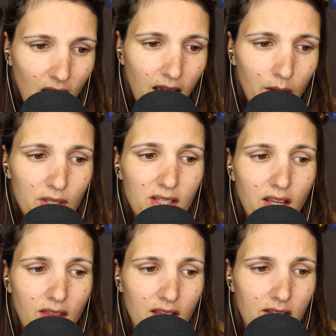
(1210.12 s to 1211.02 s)
I will
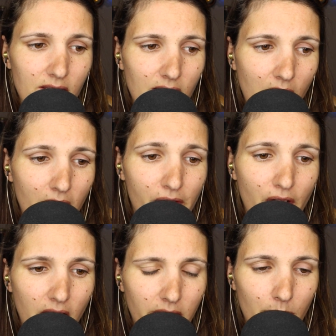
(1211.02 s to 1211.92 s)
say this, her
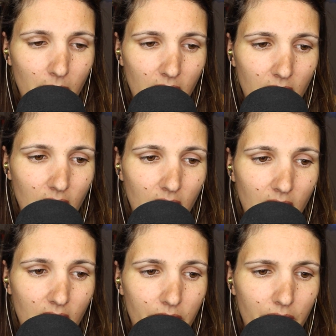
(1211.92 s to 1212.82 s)
father made
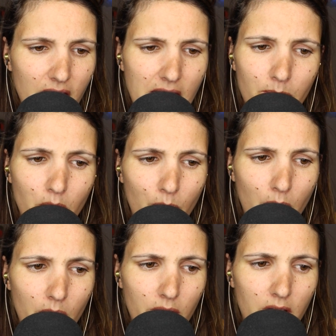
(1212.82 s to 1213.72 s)
a Facebook
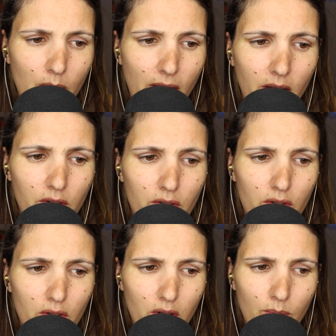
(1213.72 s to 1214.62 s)
post about
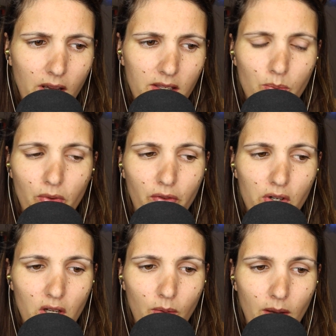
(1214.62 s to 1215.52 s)
2 months before
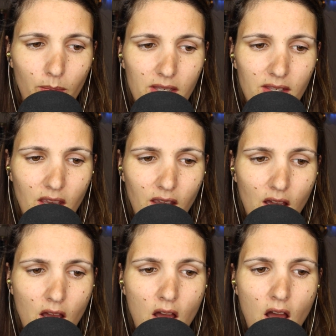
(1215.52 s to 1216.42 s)
she went missing
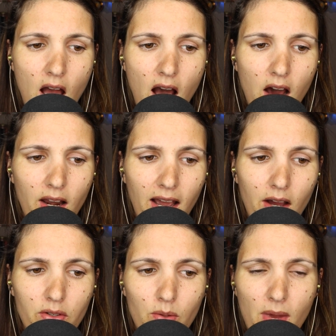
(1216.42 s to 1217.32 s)
on
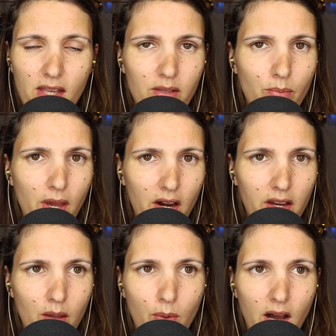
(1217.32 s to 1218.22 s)
how to best
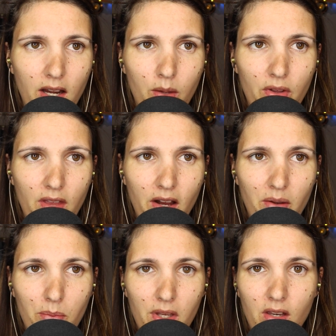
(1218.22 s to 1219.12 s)
bury a body without
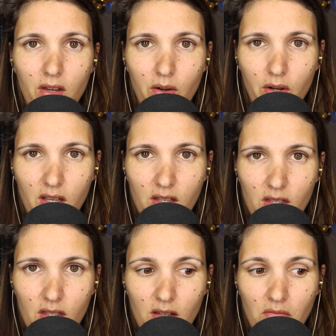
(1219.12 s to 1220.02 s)
it being
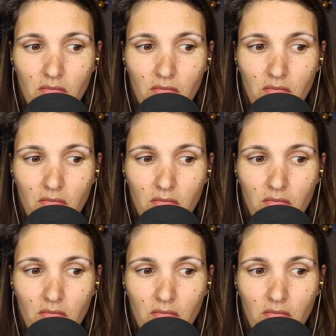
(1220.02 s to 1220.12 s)
noticed.